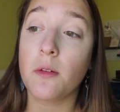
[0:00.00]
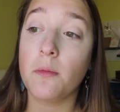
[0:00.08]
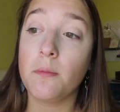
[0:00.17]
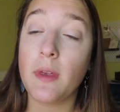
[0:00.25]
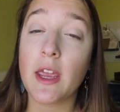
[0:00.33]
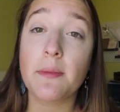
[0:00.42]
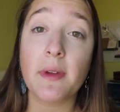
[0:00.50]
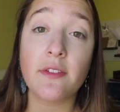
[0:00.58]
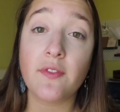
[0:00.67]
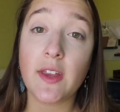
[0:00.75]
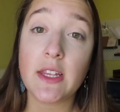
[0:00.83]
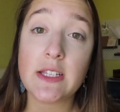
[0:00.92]
make my
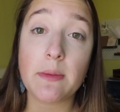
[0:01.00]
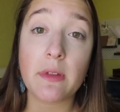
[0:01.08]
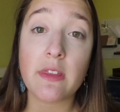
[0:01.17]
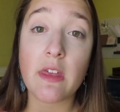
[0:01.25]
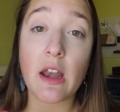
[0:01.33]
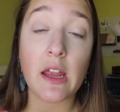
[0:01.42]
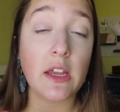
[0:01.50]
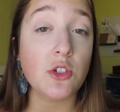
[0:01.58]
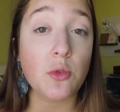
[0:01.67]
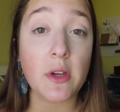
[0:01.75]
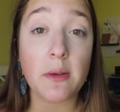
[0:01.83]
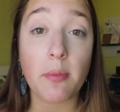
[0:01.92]
feed something that I
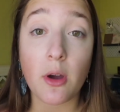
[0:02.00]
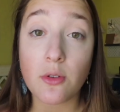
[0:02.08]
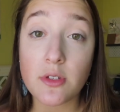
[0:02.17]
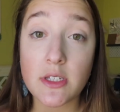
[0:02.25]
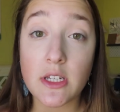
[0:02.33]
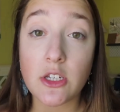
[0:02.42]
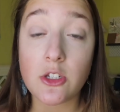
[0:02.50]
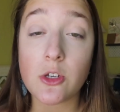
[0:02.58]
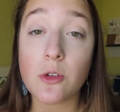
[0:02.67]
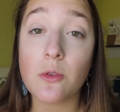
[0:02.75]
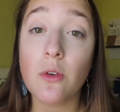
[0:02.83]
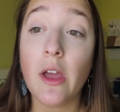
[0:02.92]
enjoyed posting
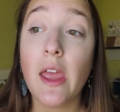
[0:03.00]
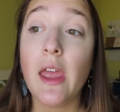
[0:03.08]
to